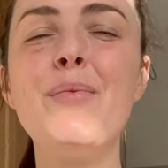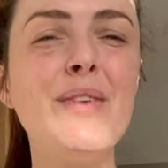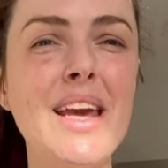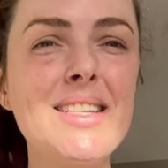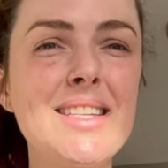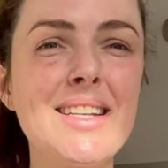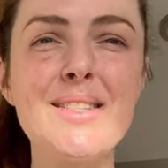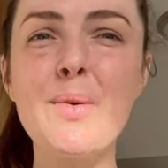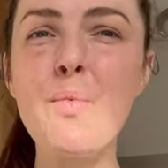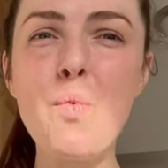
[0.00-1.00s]
Yes, it
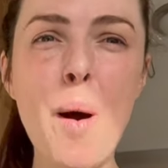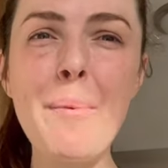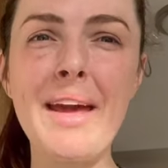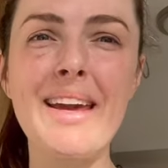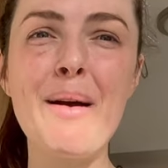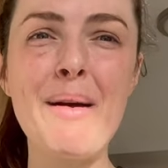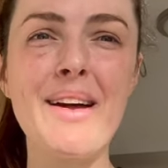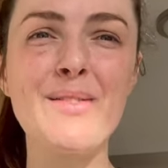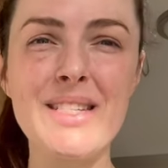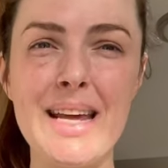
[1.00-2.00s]
is a whopping
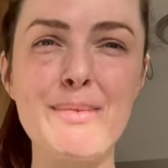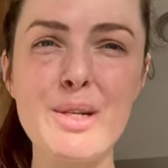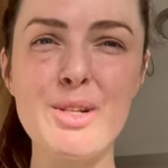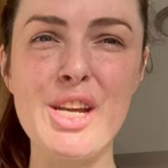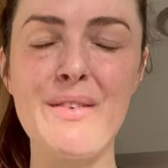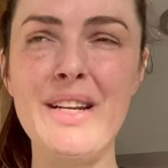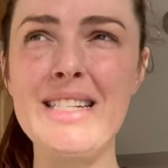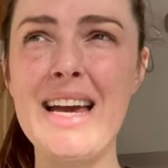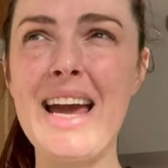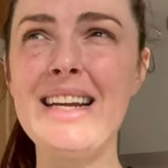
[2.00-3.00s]
amount of steps to achieve in a
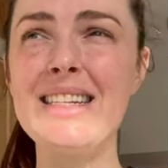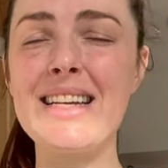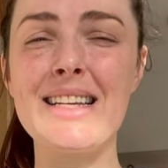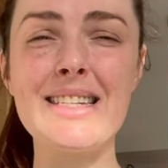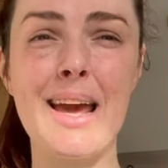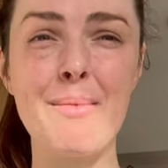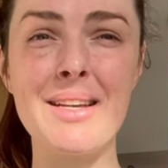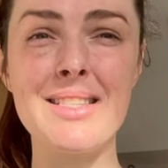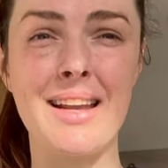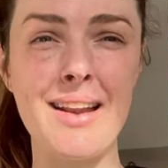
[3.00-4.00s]
day and it does take me a
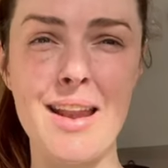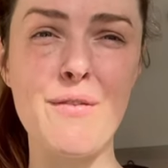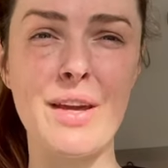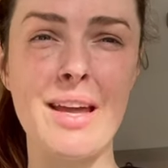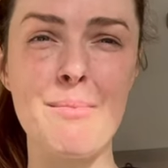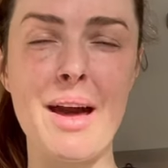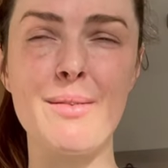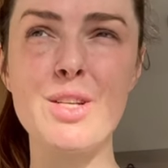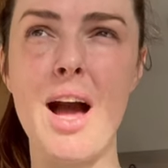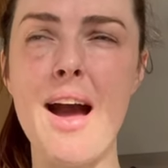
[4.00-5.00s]
significant amount
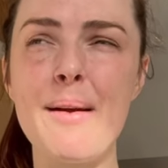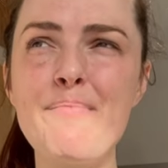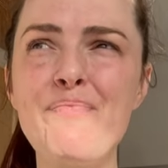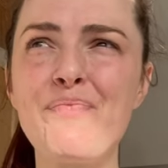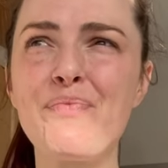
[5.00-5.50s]
of time.